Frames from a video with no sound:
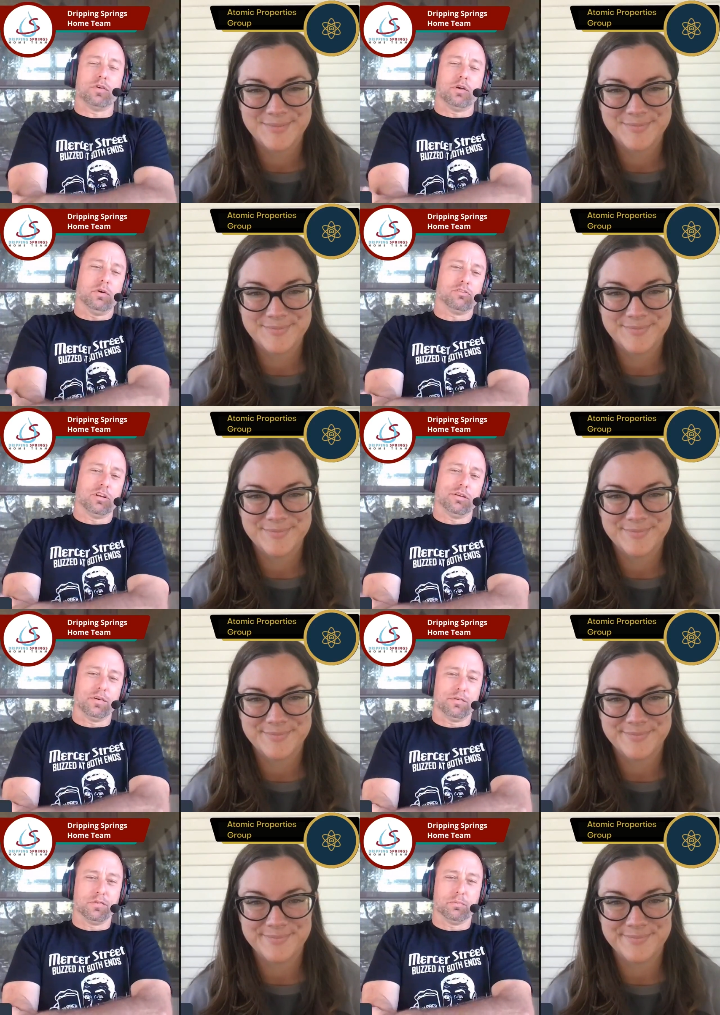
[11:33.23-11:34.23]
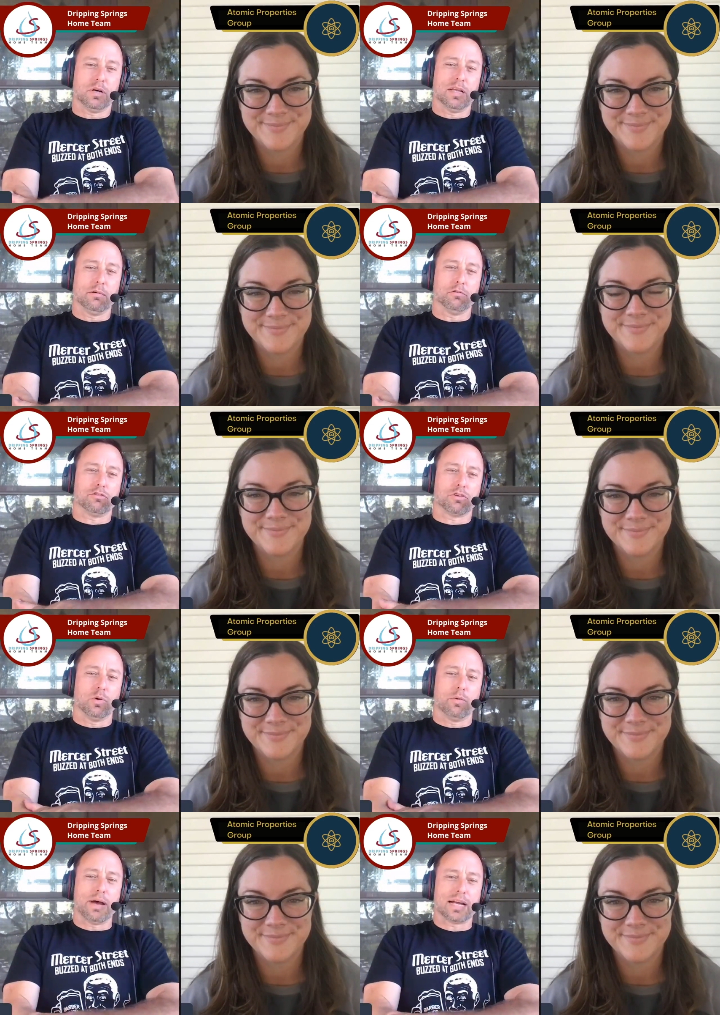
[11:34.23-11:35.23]
Speaker 1: very much NFL football. I was just
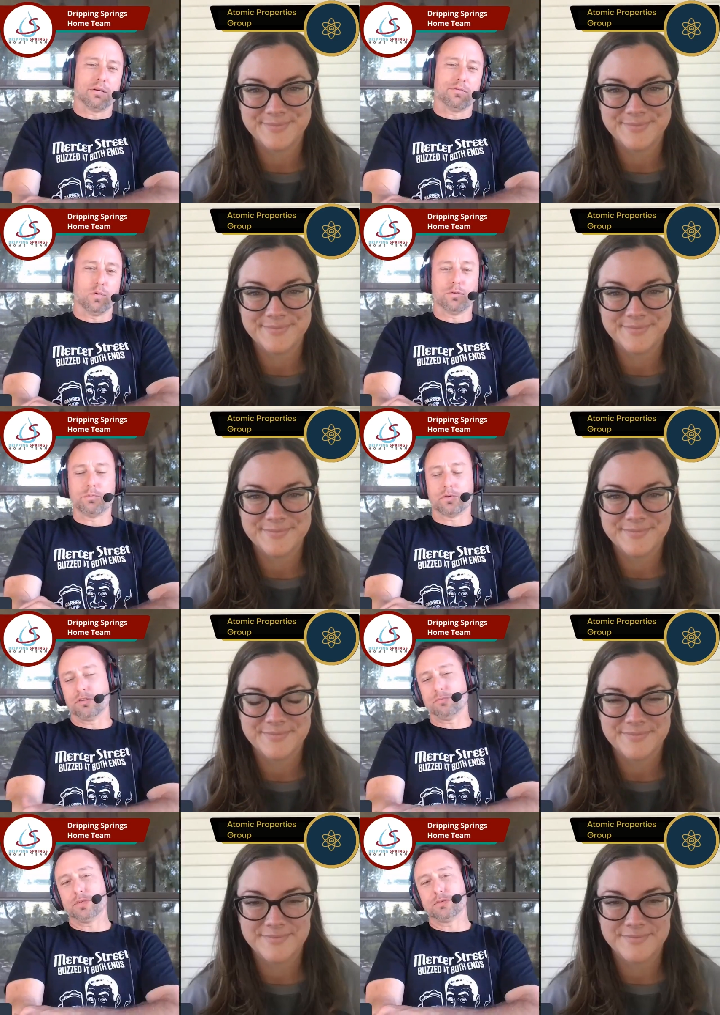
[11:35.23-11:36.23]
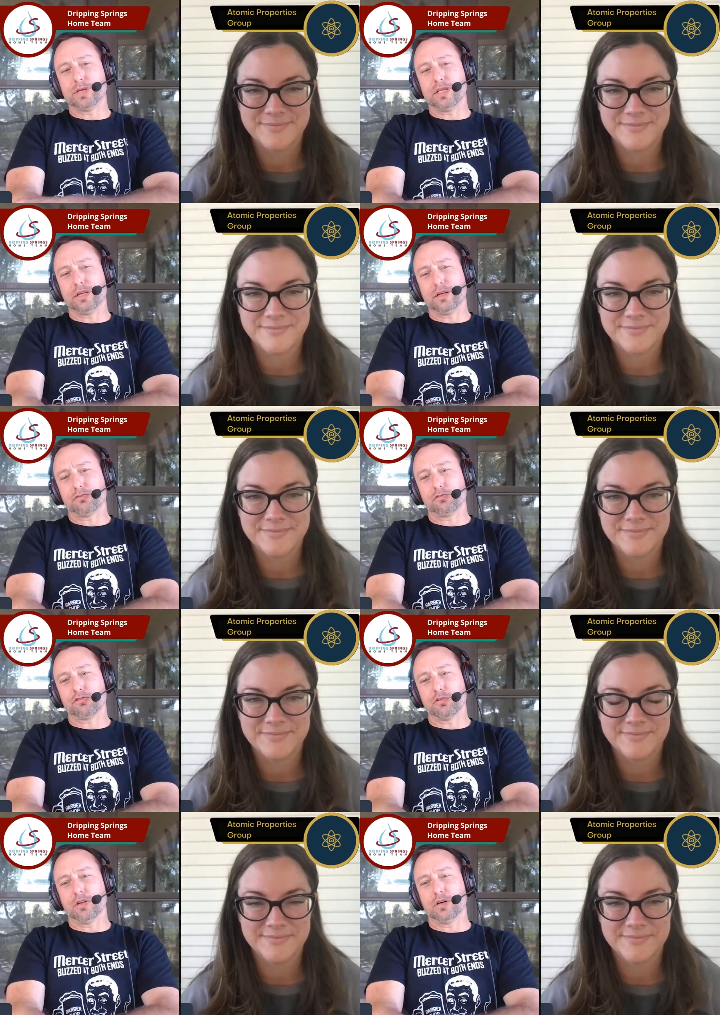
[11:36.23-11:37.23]
going back and forth because between the innings
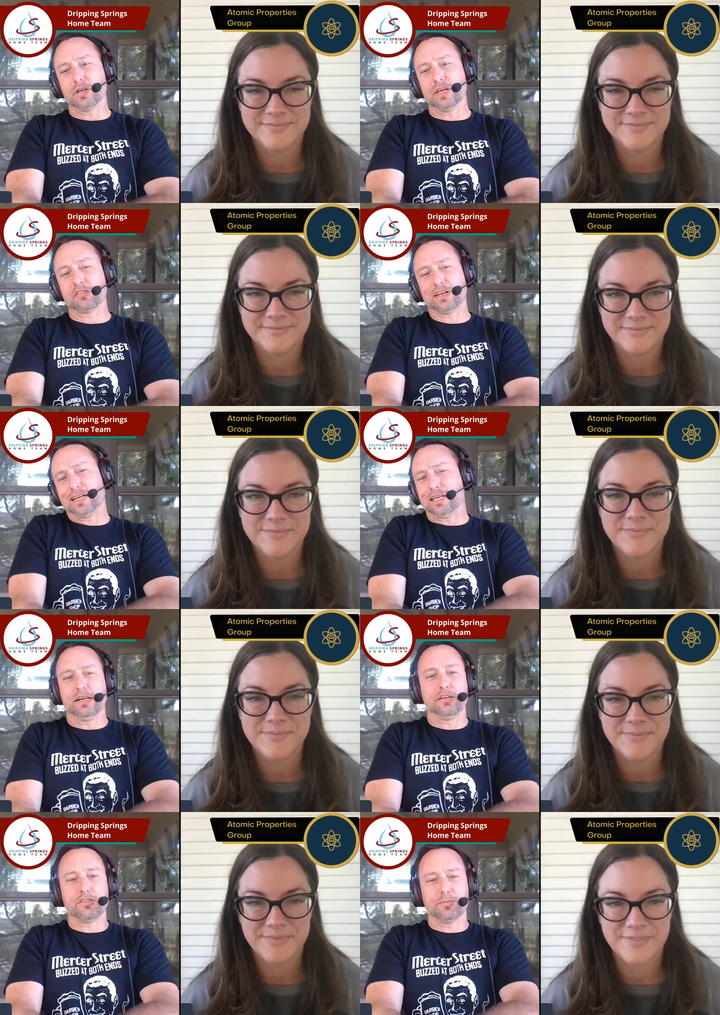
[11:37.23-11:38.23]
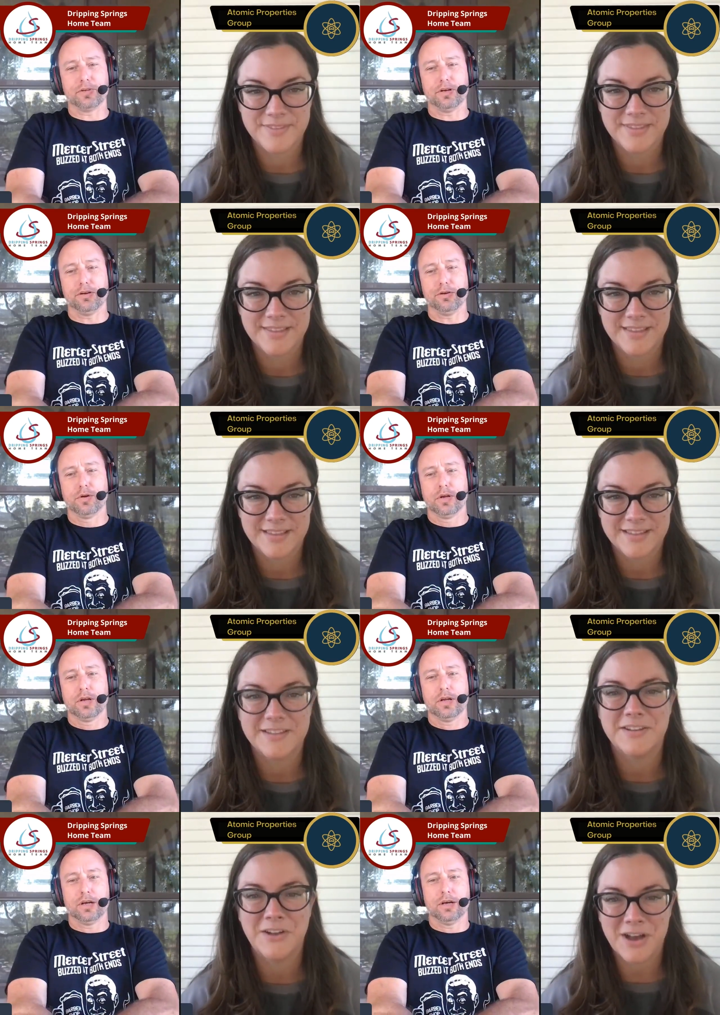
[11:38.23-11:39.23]
was so long last night. I needed something to do.
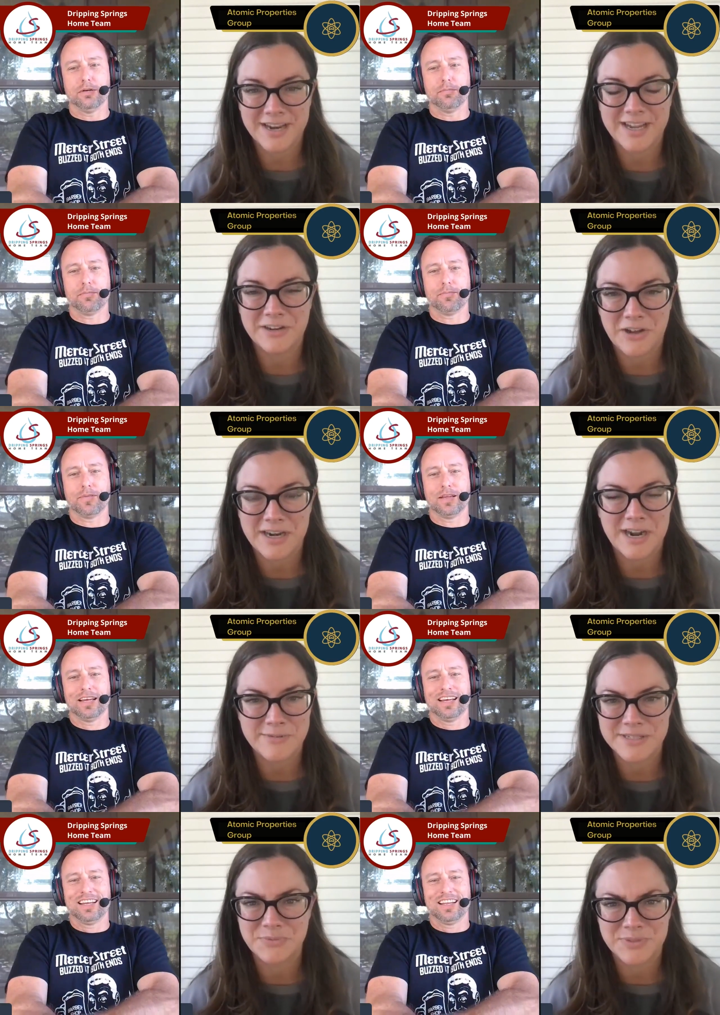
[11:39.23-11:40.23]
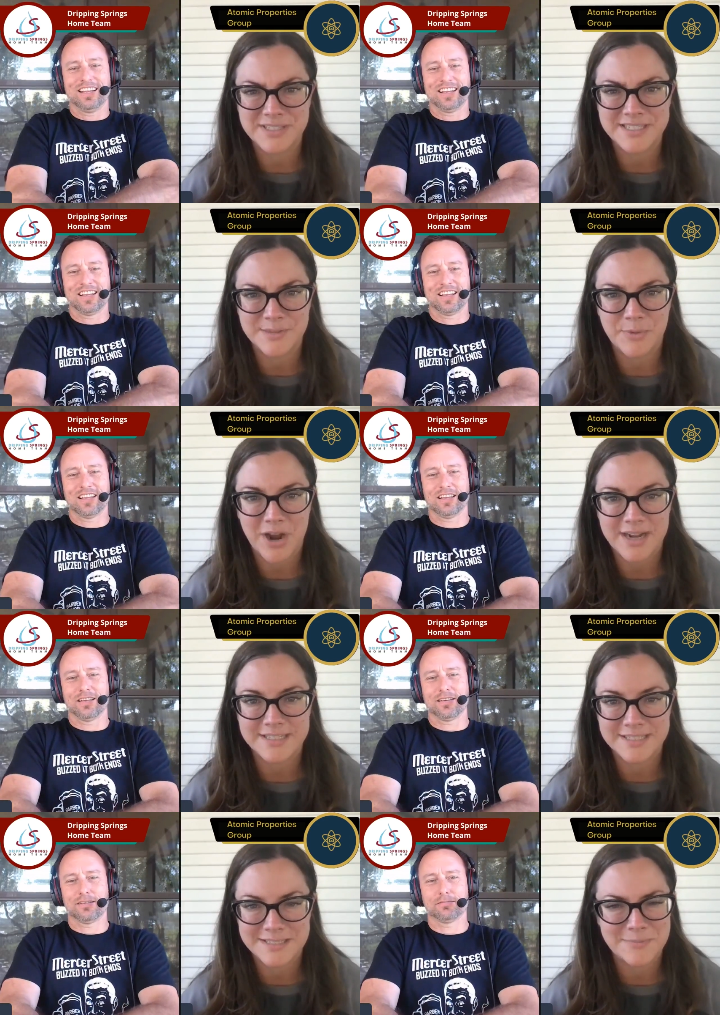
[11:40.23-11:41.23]
Speaker 2: Got um, it, got it. I was really
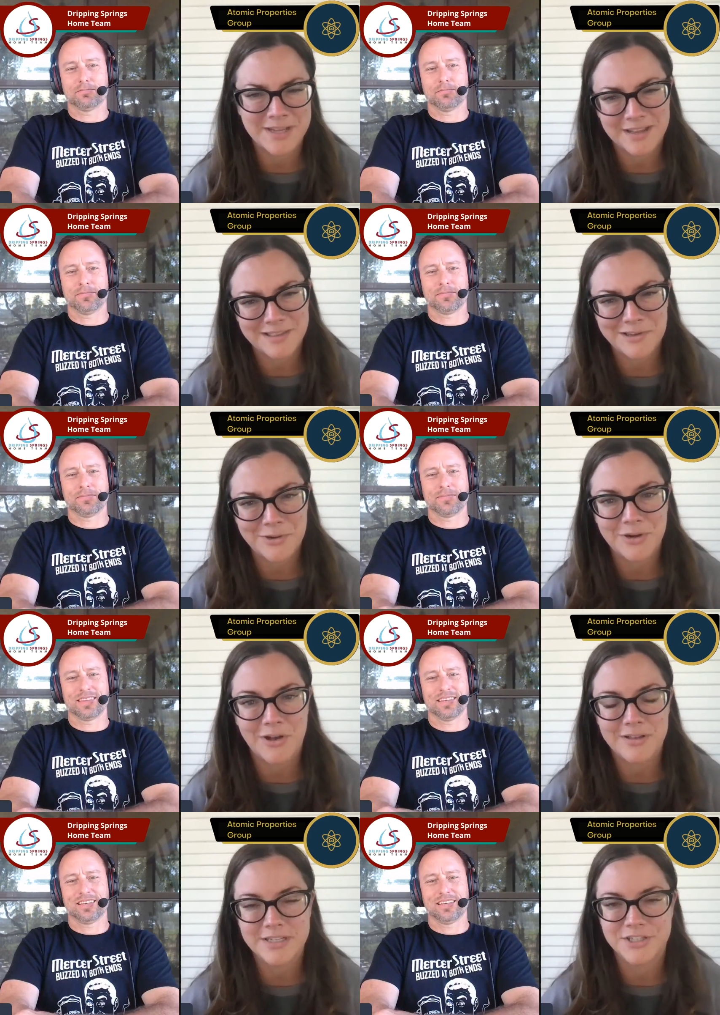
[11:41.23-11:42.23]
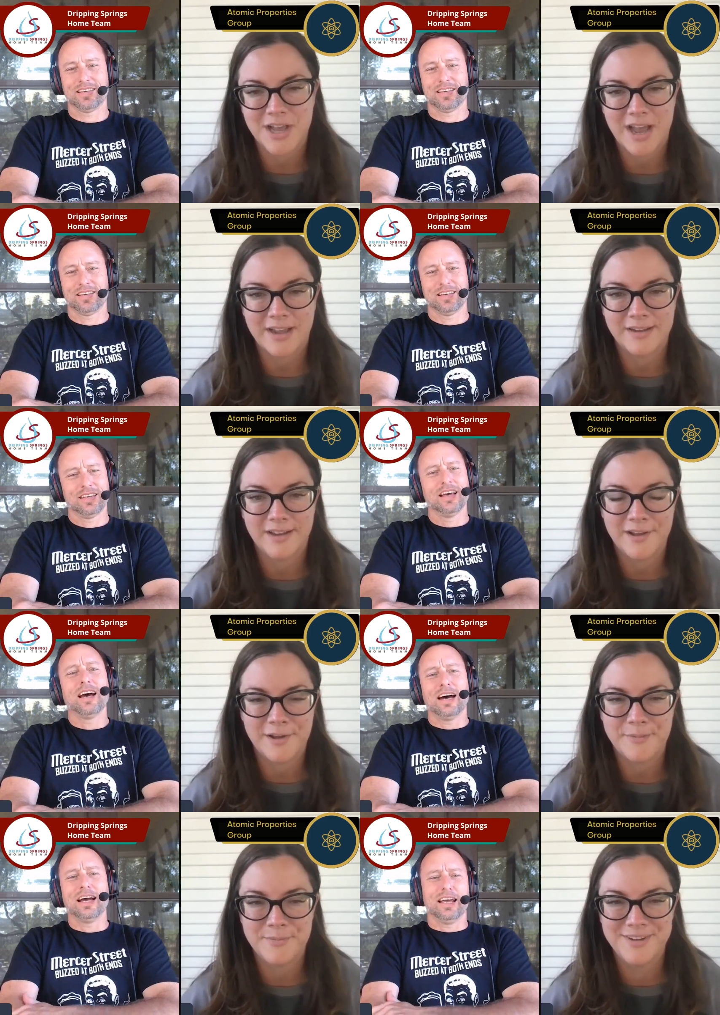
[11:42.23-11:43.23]
surprised because I'm like, I thought you were a college guy.
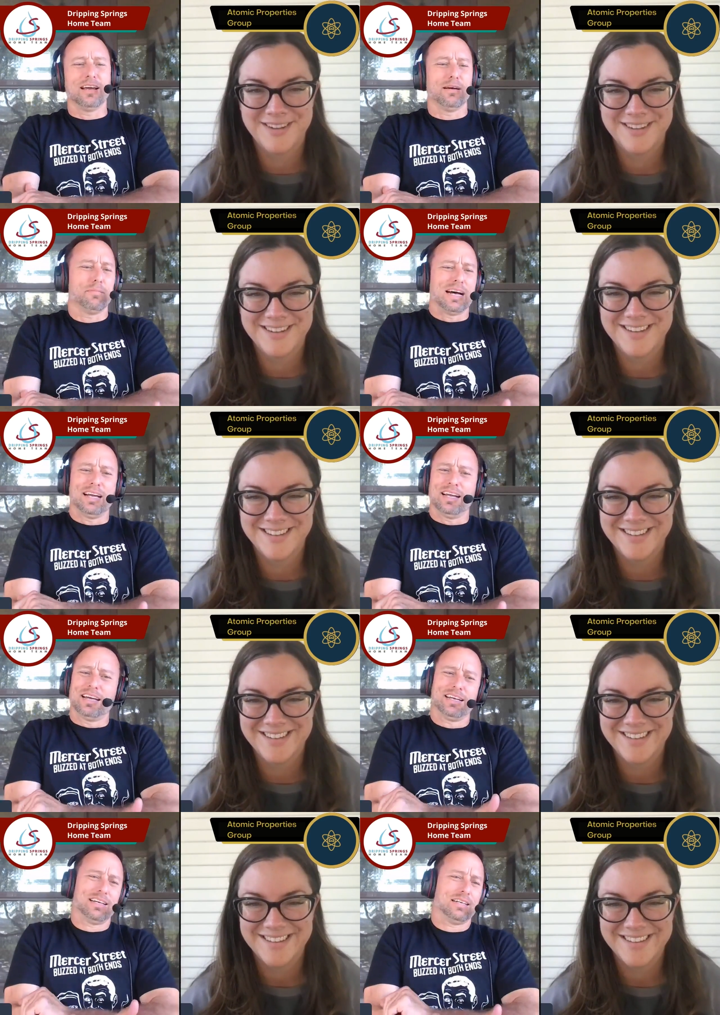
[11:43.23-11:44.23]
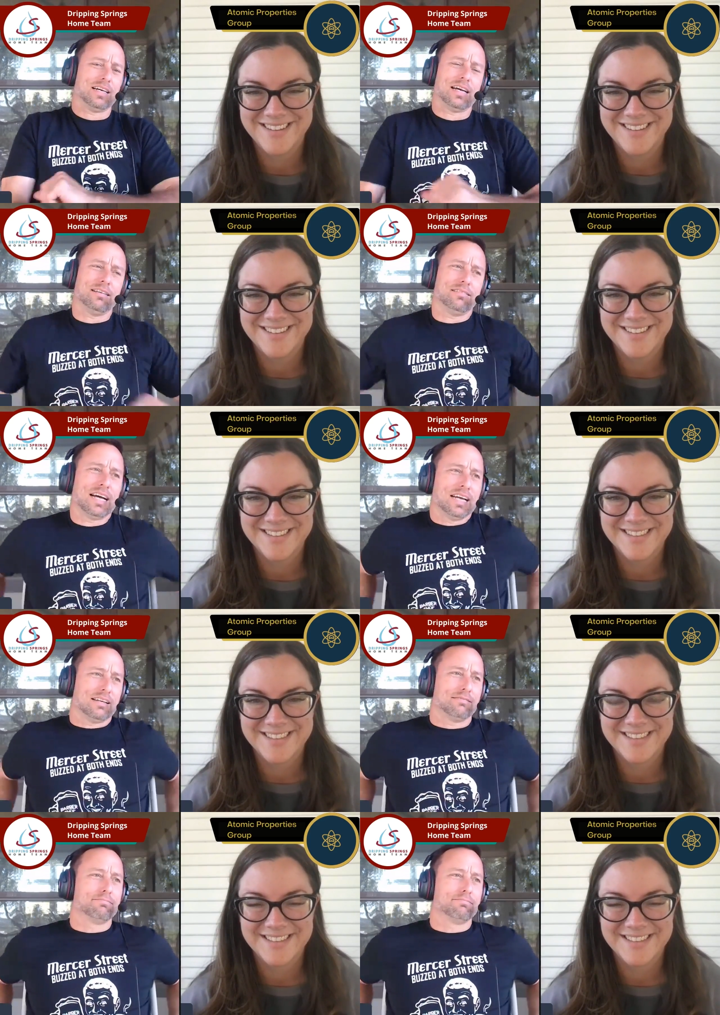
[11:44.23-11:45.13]
Um, I
Speaker 1: am. I, I I